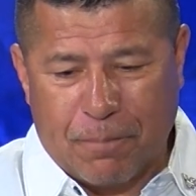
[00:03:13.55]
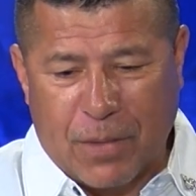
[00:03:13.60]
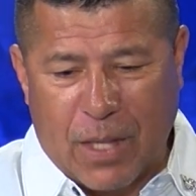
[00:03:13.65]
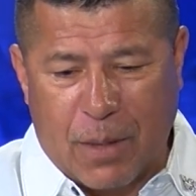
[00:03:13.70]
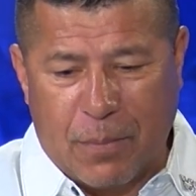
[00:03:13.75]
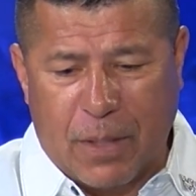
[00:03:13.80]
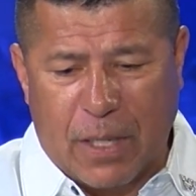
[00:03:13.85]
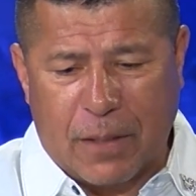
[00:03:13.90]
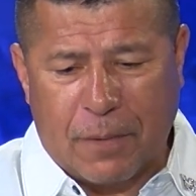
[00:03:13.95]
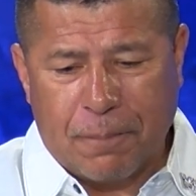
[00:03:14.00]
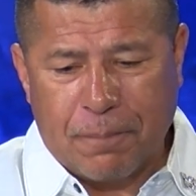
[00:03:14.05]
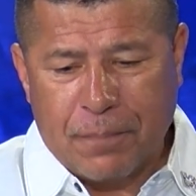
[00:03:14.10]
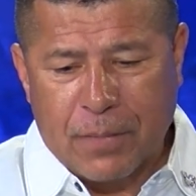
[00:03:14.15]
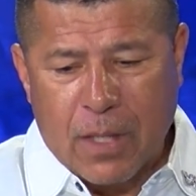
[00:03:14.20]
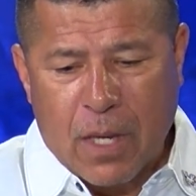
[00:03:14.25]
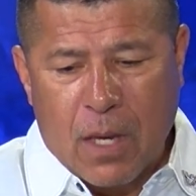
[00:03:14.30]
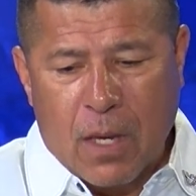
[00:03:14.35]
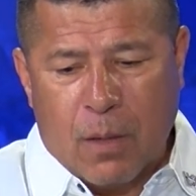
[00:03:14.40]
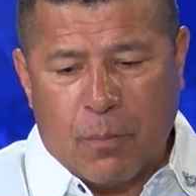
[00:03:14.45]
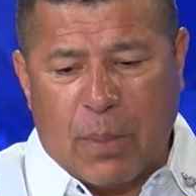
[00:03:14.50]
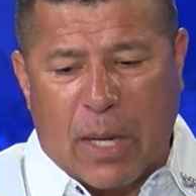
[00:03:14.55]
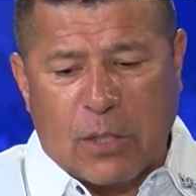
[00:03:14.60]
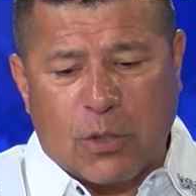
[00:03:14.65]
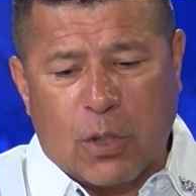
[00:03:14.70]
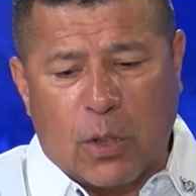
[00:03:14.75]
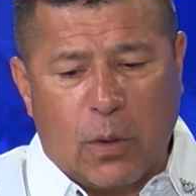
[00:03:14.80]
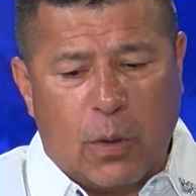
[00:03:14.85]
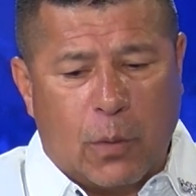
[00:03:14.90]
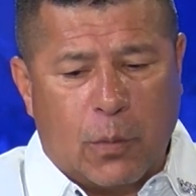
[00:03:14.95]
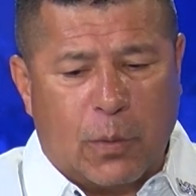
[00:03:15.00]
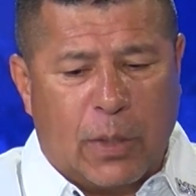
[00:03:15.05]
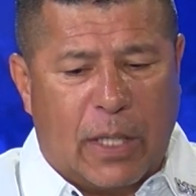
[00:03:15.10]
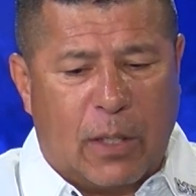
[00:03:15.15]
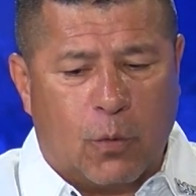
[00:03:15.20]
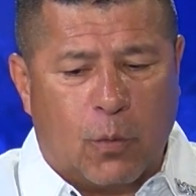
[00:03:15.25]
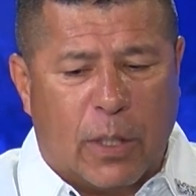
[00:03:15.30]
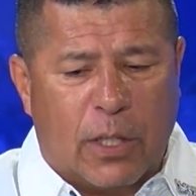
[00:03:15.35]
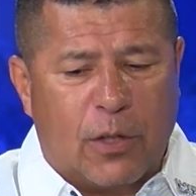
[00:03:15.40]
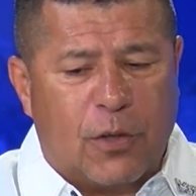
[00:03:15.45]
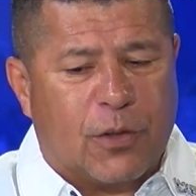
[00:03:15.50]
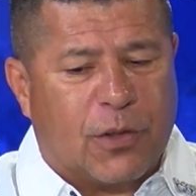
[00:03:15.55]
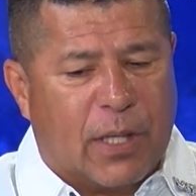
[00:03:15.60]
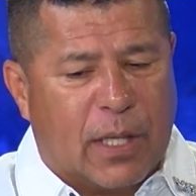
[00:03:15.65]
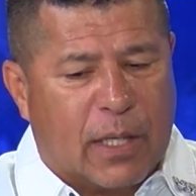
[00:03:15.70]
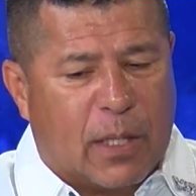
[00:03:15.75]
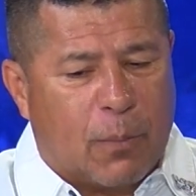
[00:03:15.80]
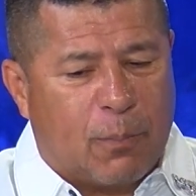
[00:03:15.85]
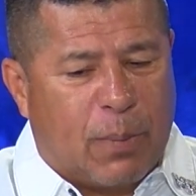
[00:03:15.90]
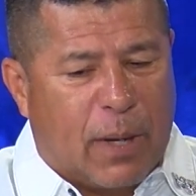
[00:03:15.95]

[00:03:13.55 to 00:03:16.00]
Yes. Amen. Pastor Lou, what do you think